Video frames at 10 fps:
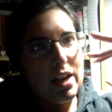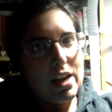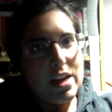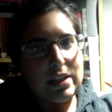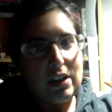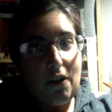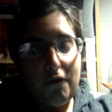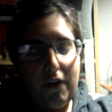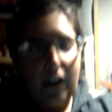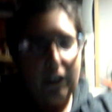is a
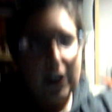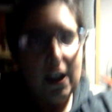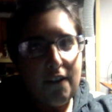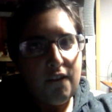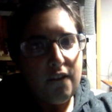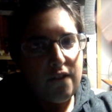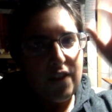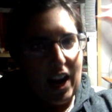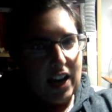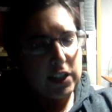very
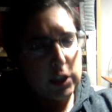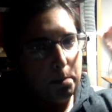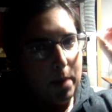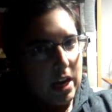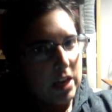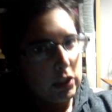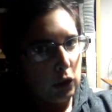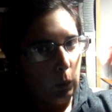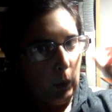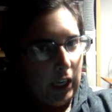fast-paced
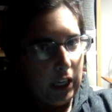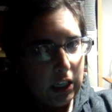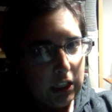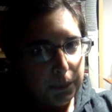read,